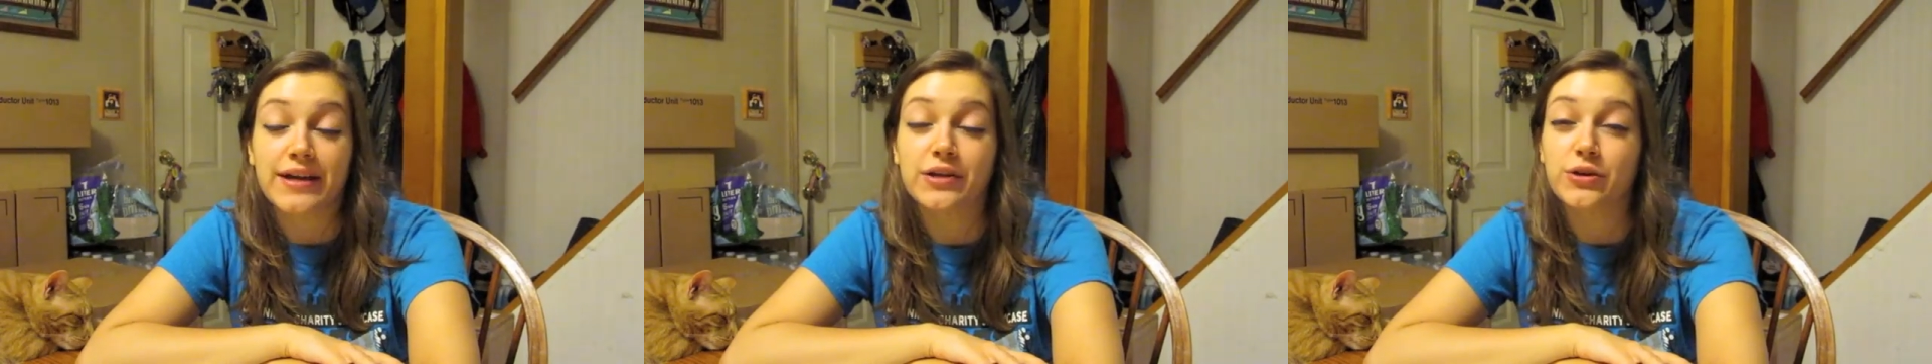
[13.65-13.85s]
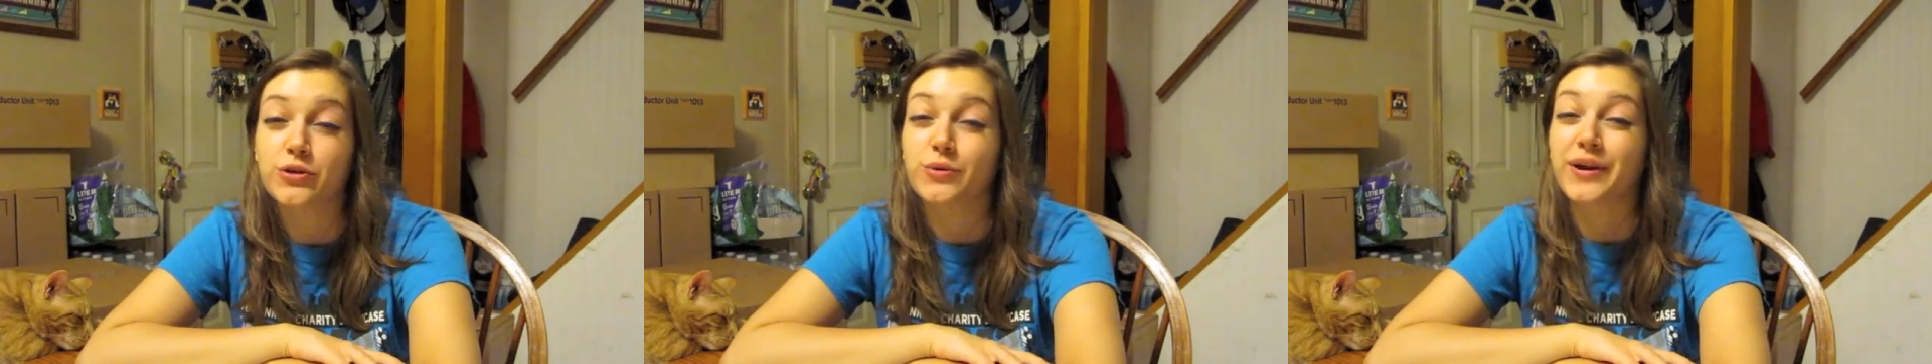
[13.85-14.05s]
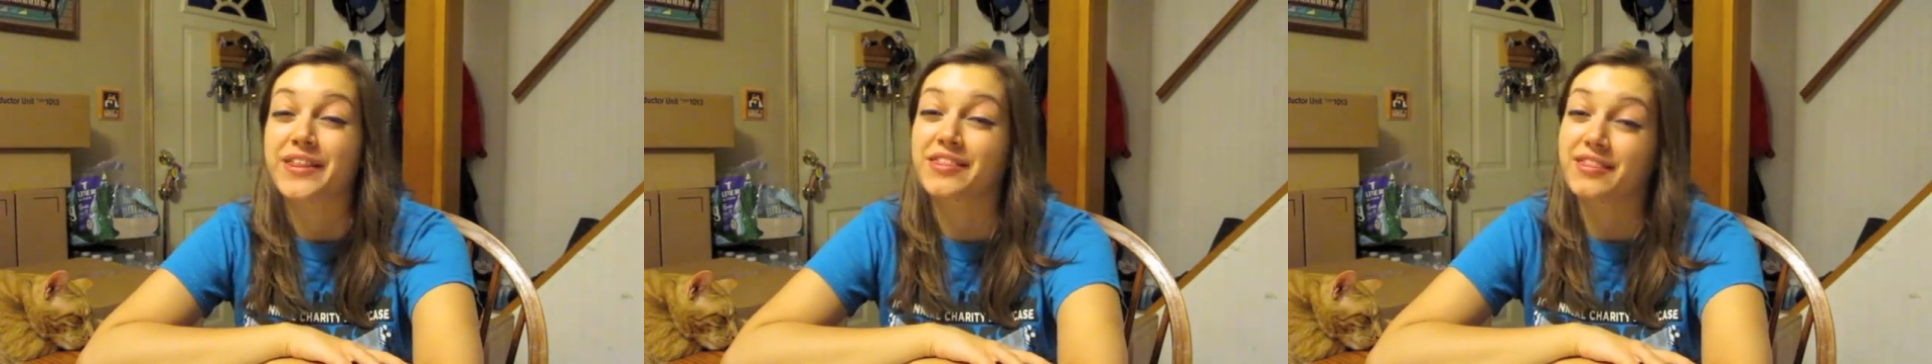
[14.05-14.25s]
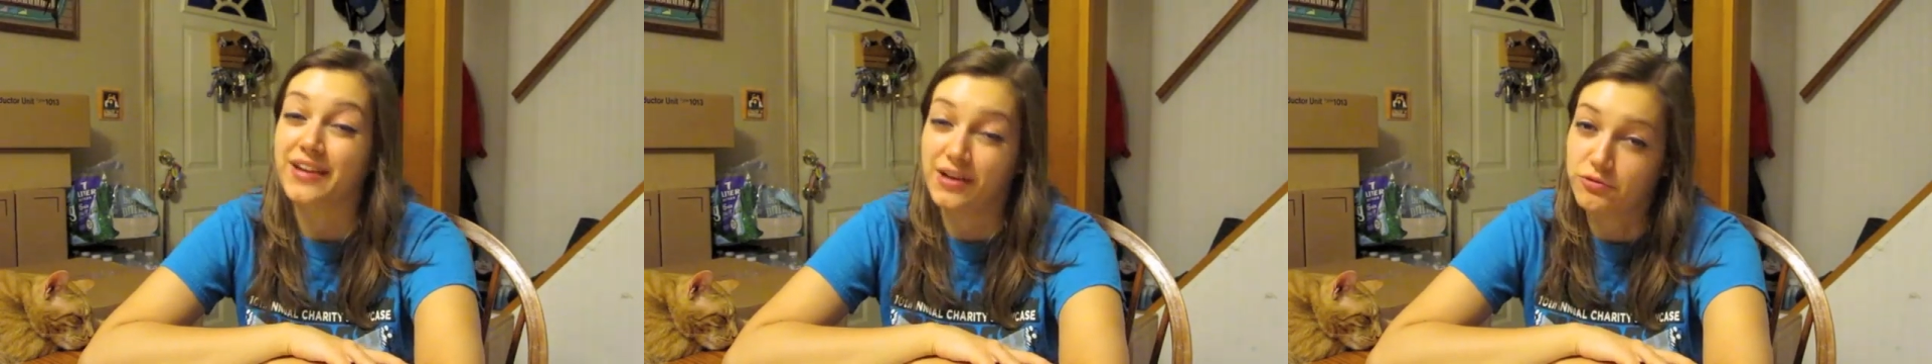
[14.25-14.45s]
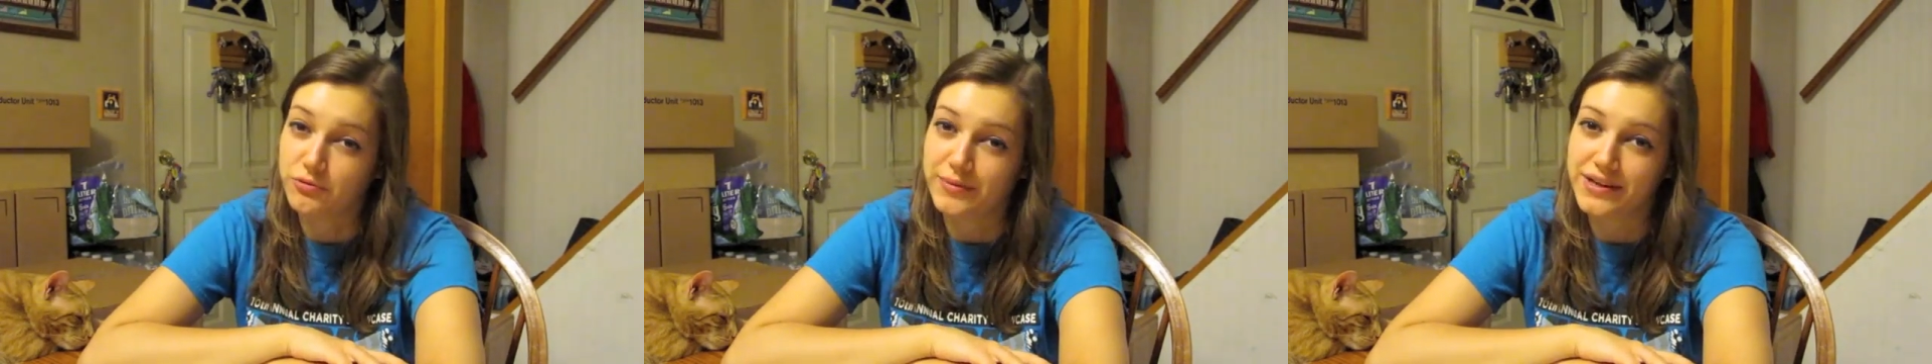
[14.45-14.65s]
and who do I
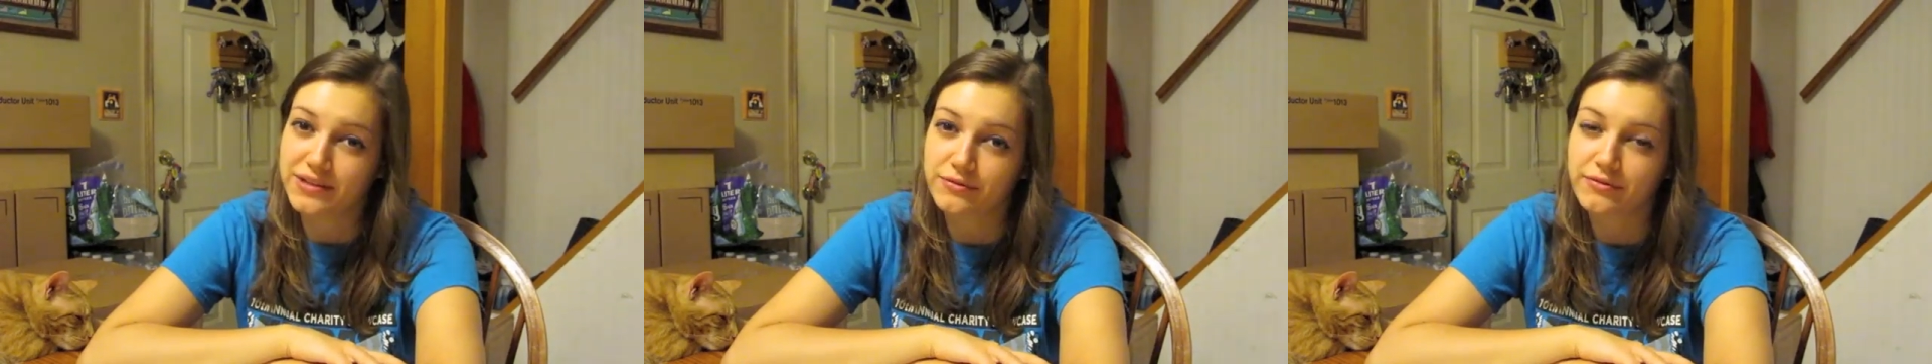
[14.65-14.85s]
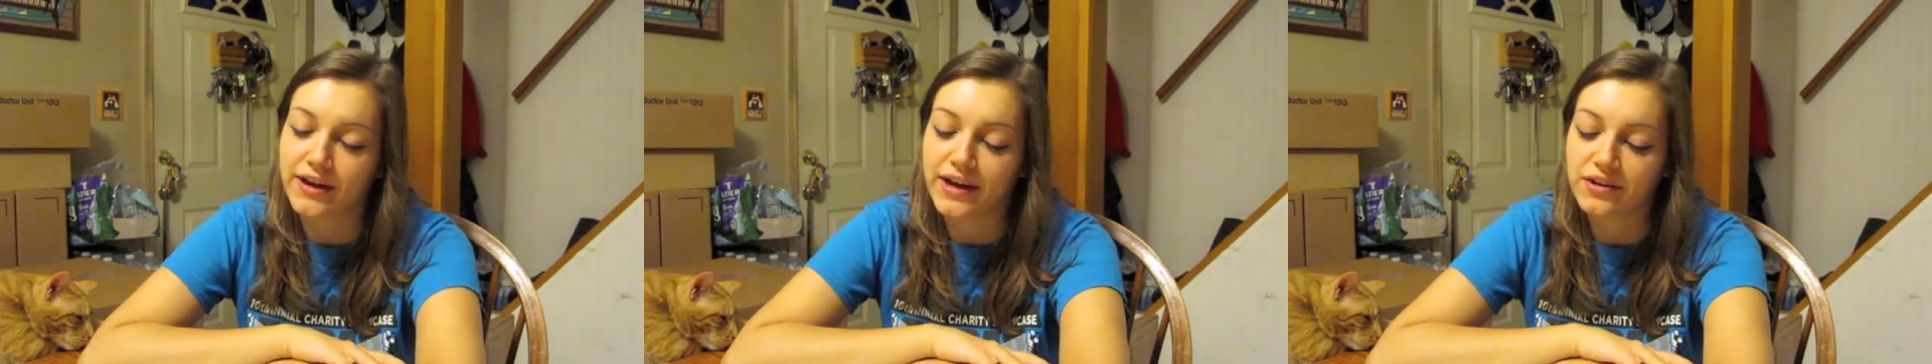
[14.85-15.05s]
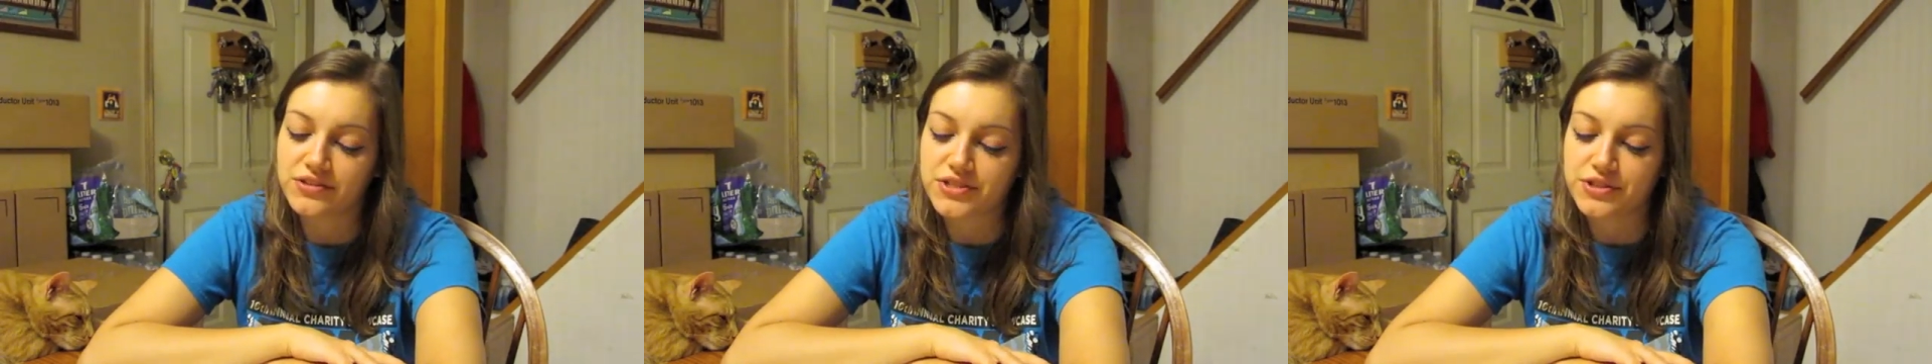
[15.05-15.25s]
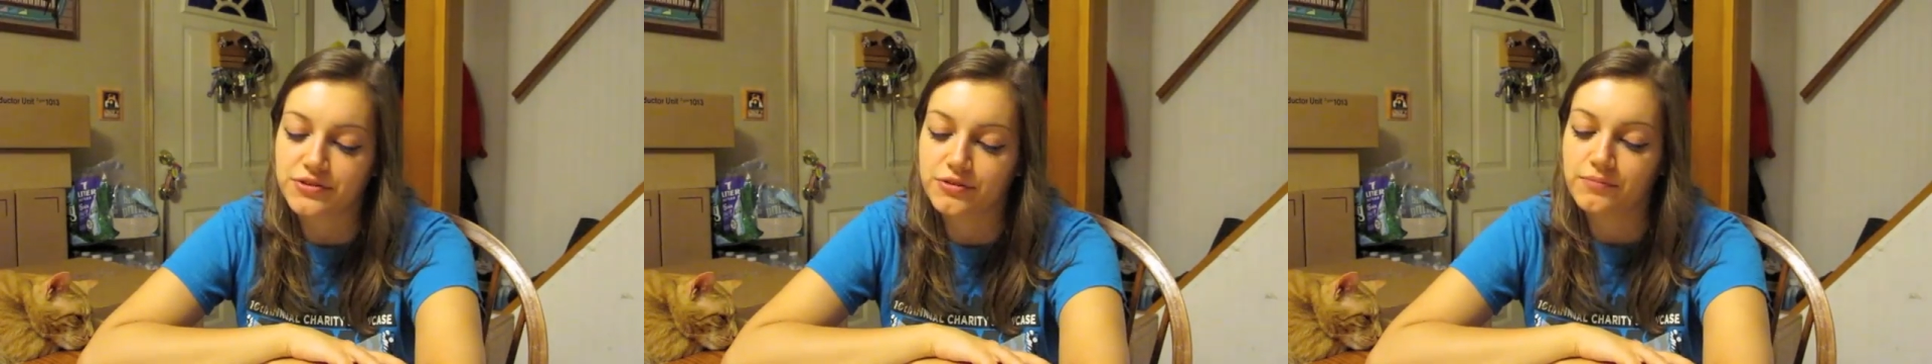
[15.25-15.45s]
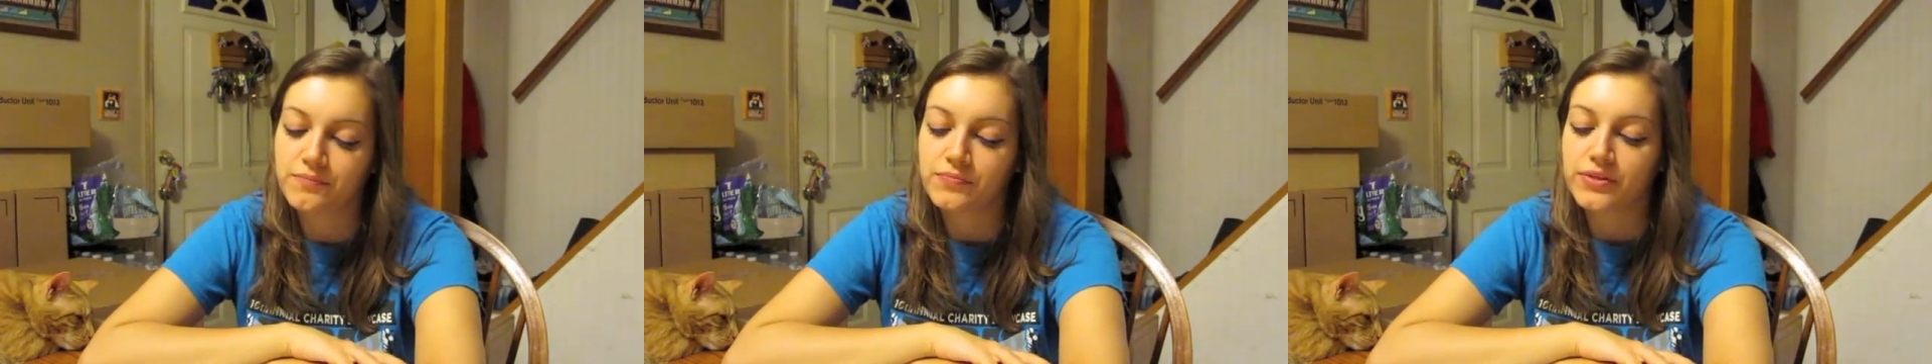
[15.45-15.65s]
think will make the final two?